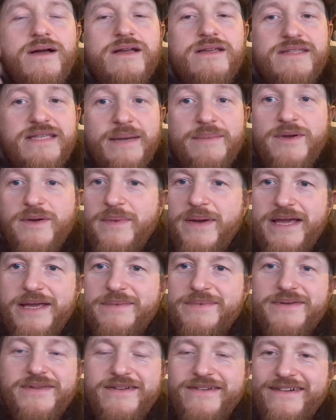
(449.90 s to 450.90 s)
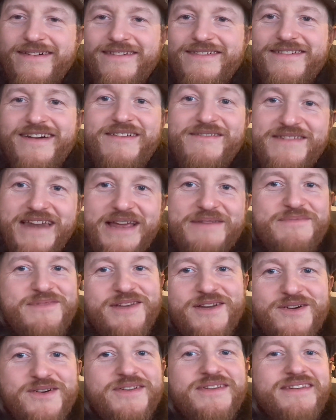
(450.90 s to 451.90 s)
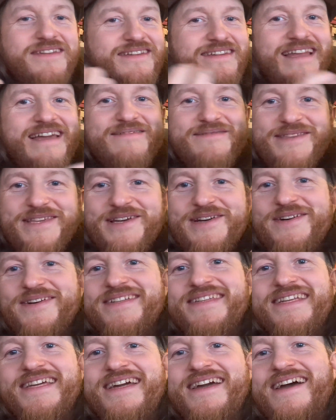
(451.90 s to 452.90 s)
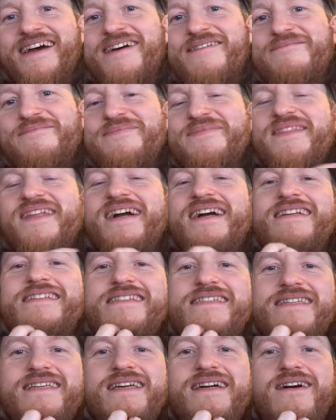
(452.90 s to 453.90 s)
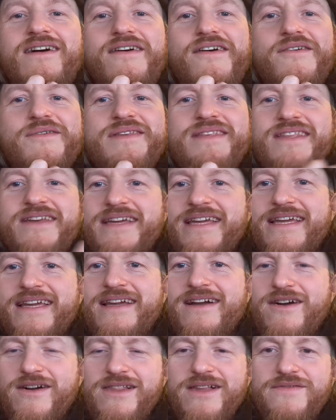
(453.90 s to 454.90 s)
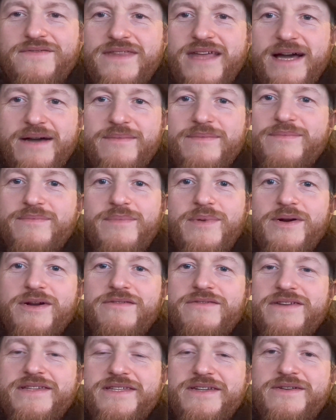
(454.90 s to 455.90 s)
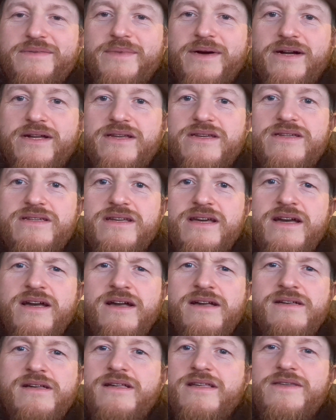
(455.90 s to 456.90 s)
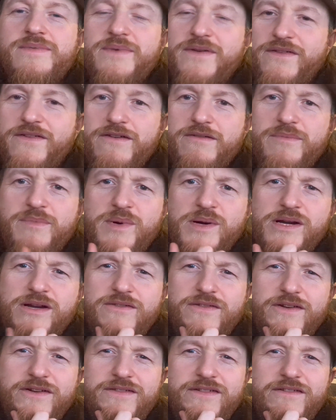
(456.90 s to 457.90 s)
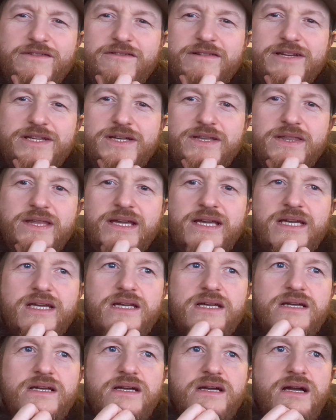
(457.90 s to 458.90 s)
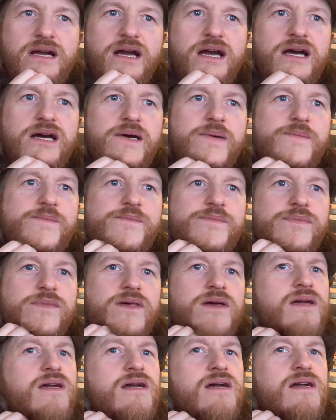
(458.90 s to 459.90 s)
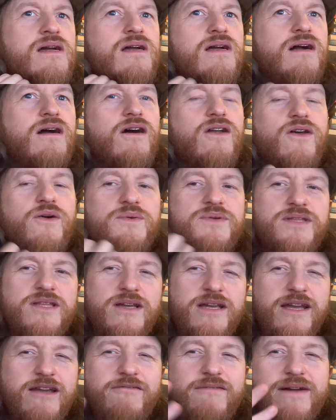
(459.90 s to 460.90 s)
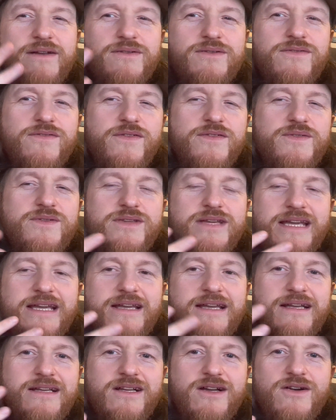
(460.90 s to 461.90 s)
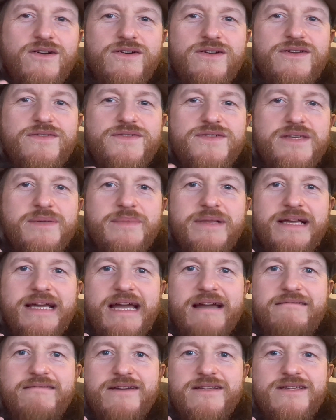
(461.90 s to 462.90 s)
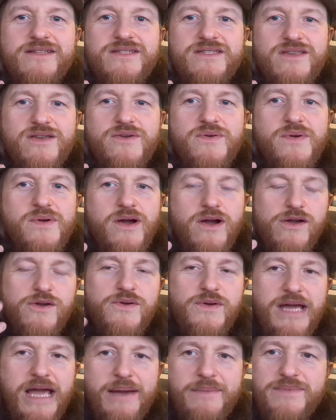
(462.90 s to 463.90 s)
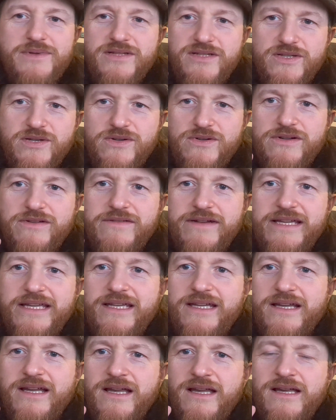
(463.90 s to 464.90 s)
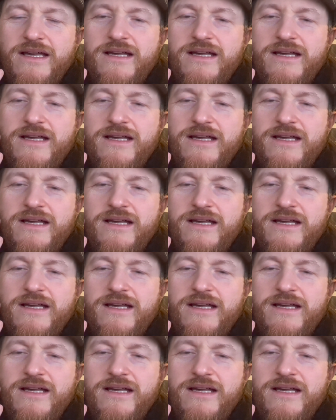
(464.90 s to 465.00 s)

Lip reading: Samuel Pepys. Names are gone. And I was looking. I loved that biography so much. It's my favourite biography I've ever read, I think. And I was looking around for kind of similar characters who kept a diary